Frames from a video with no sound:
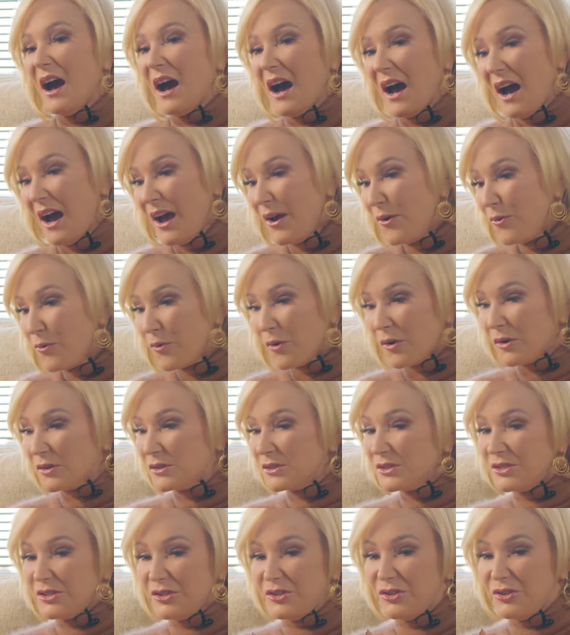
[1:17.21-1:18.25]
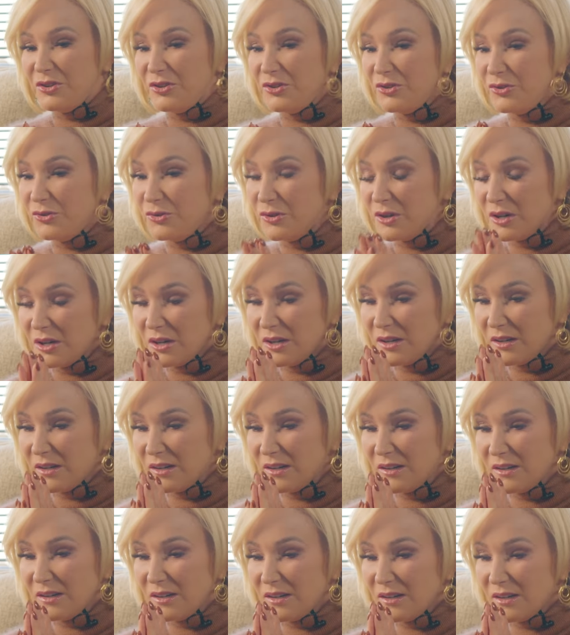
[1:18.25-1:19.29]
I want to,
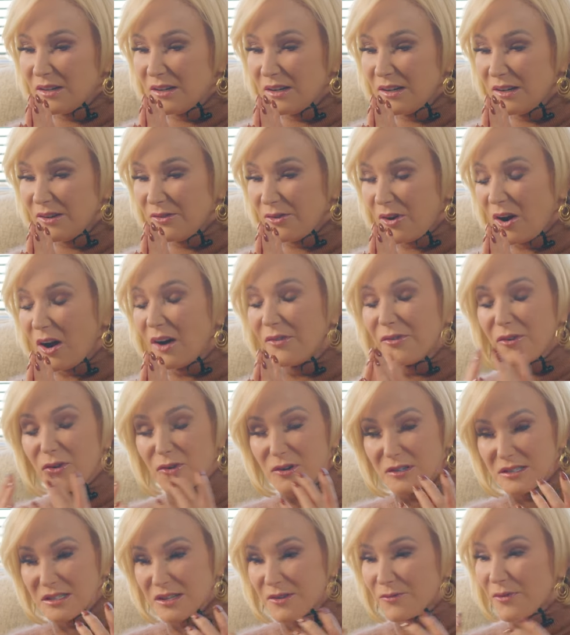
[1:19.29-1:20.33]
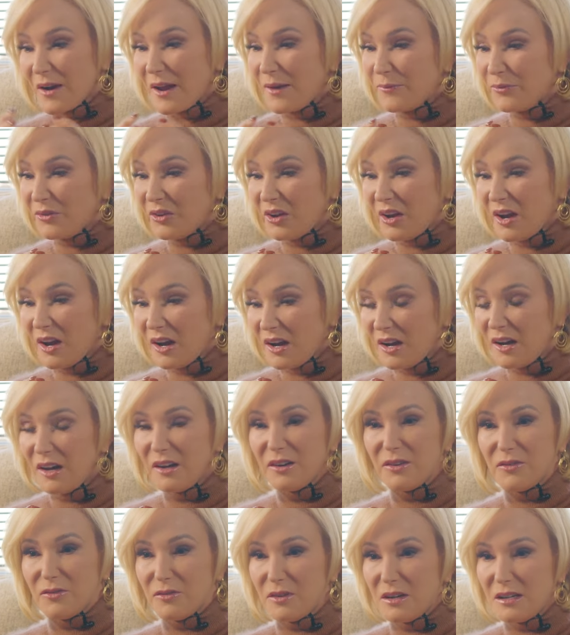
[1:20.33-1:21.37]
of course, the Ramsey Hunt
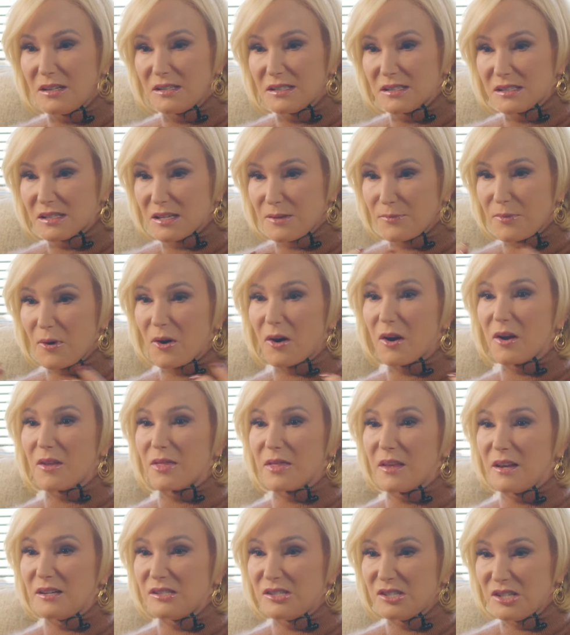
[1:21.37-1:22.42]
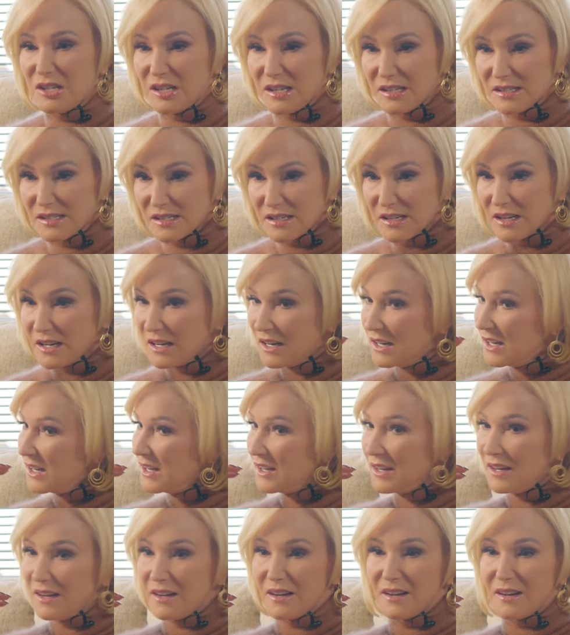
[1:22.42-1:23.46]
was the part that just
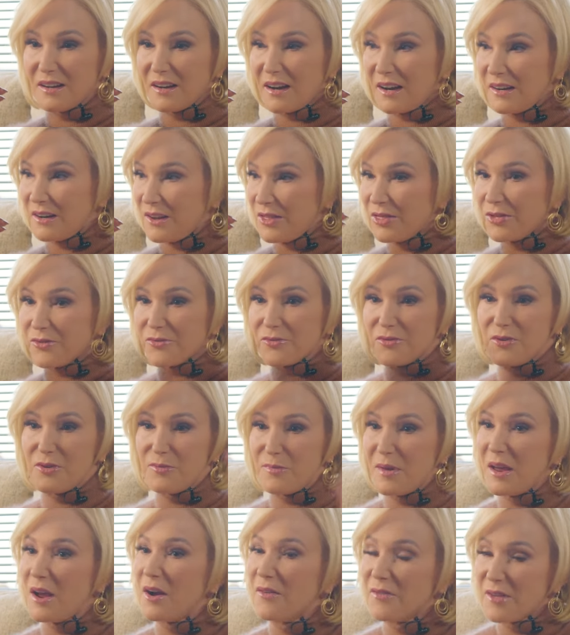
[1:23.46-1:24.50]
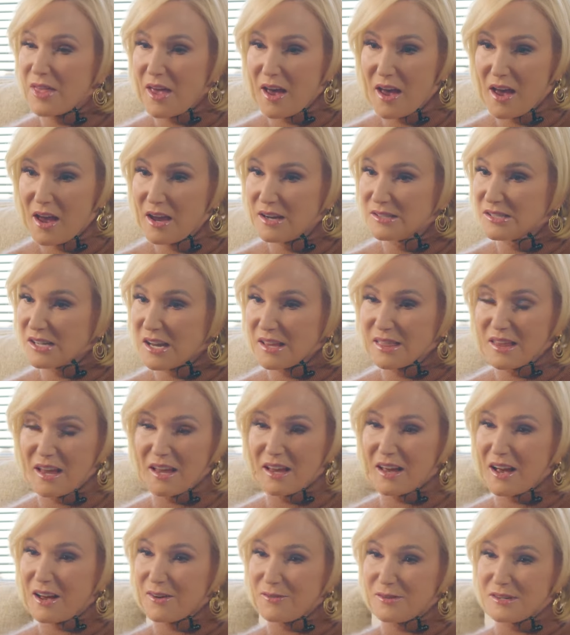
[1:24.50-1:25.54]
kind of threw me over the edge. I
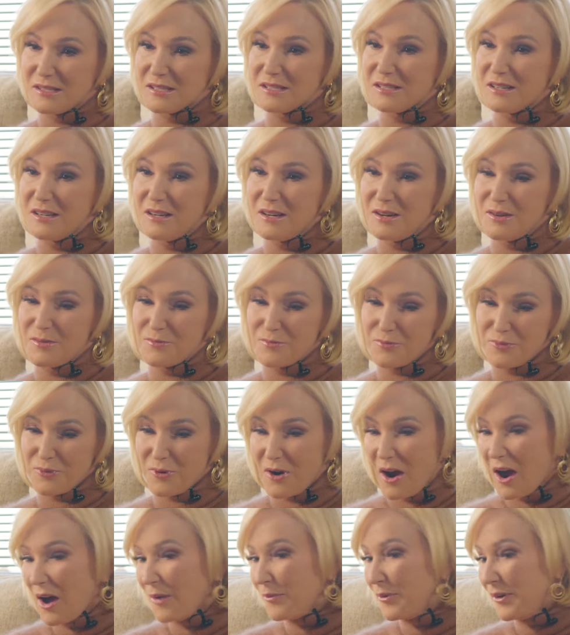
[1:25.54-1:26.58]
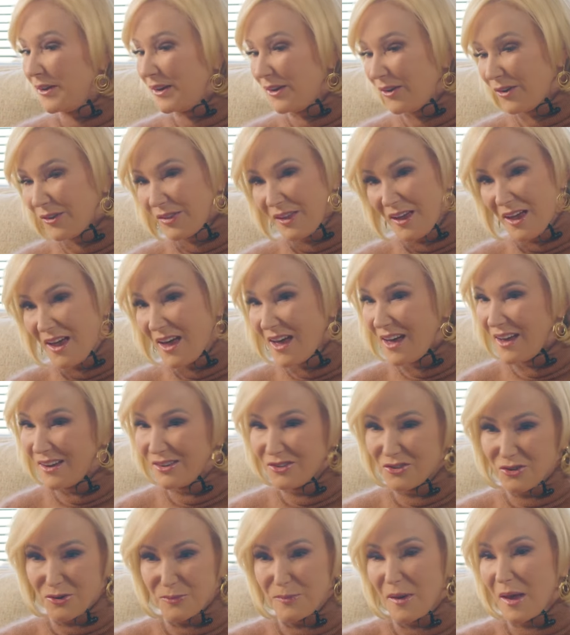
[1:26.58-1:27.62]
think I was probably on the
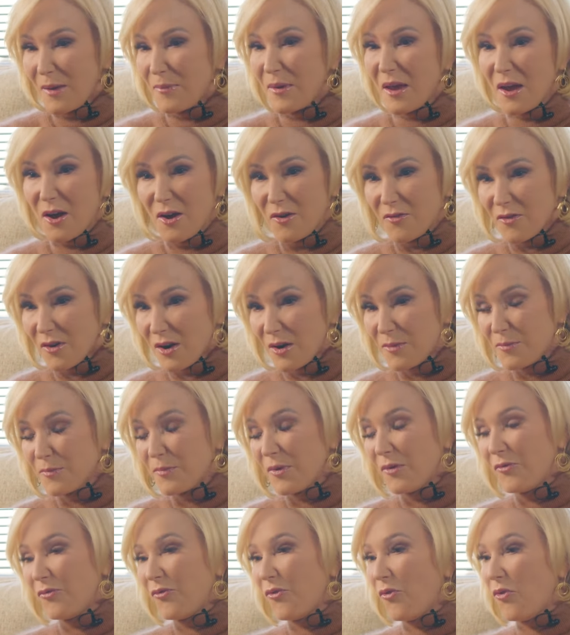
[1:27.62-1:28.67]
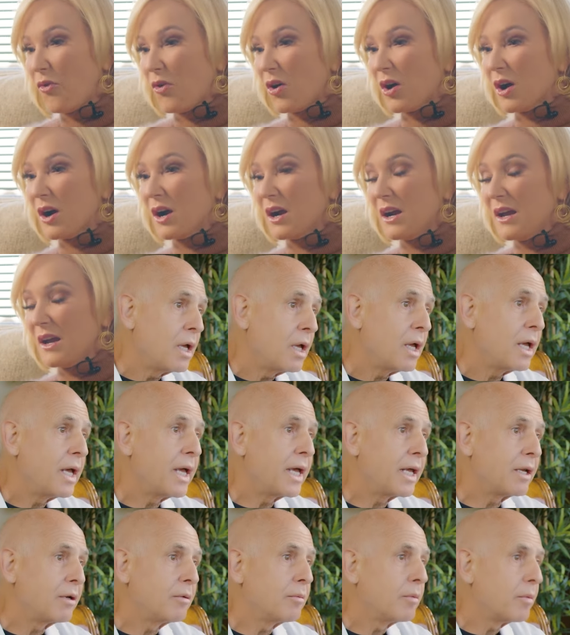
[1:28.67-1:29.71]
edge or maybe over it before.
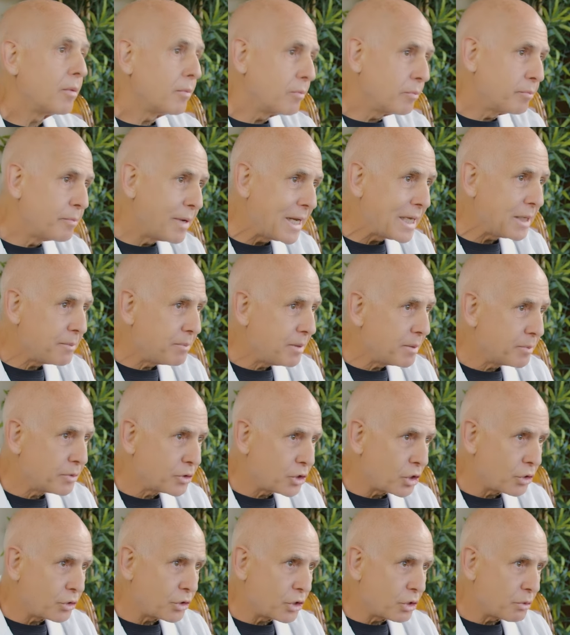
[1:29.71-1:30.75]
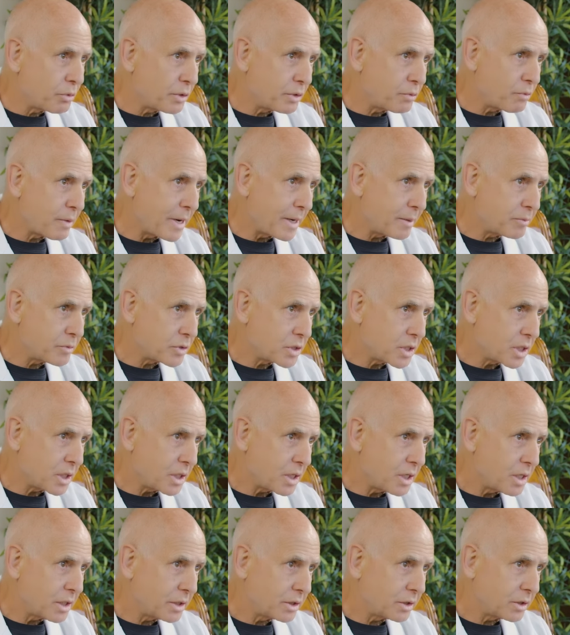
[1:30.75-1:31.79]
And many people don't know what Ramsey
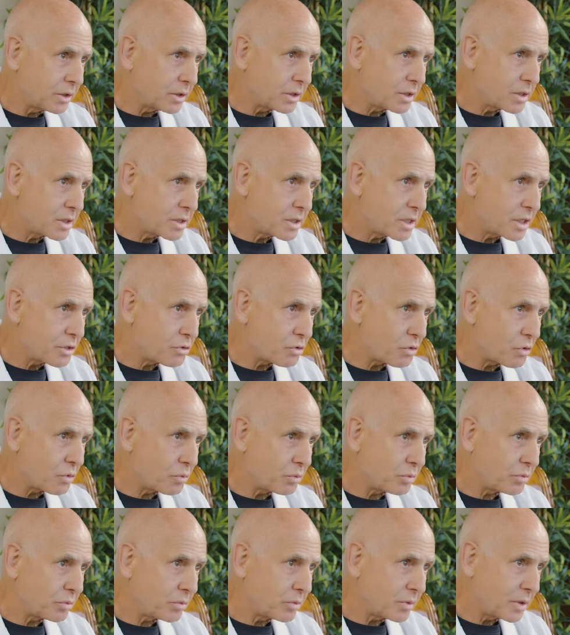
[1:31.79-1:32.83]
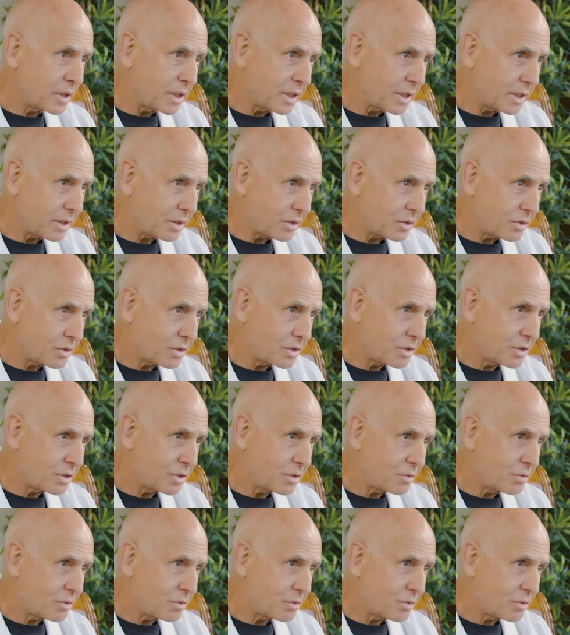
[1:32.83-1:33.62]
Hunt Syndrome is.